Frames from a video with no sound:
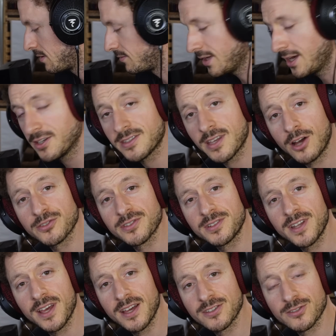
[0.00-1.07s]
90s house
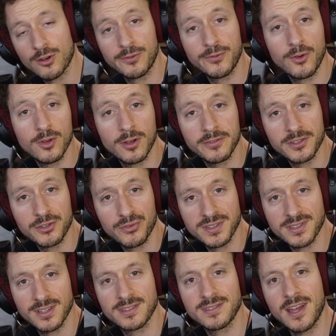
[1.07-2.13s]
and dance are full of
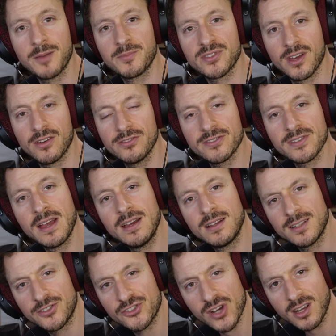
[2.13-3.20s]
interesting stab sounds.
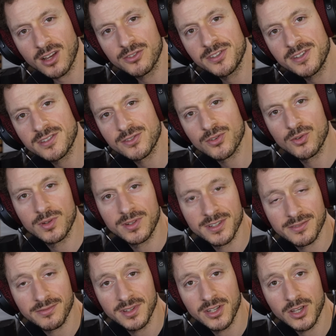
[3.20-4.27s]
Let's check out these two in
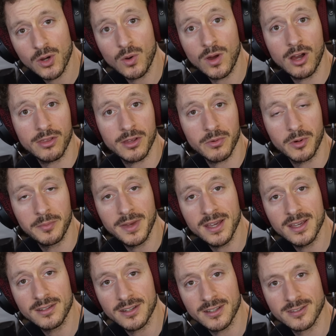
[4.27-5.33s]
this video, how they were
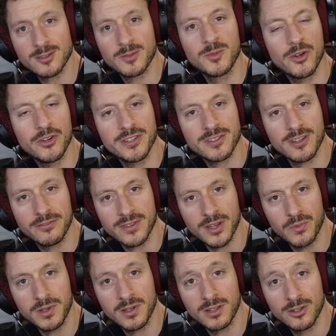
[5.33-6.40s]
made, and some nerdy stuff
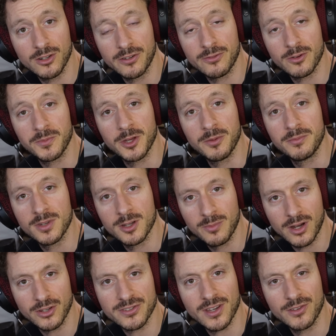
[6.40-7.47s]
that we can learn from them
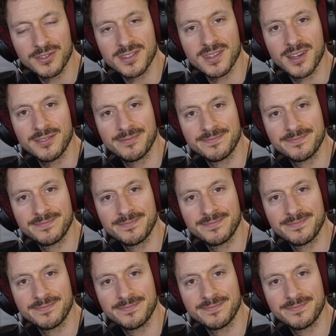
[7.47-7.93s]
about sound design.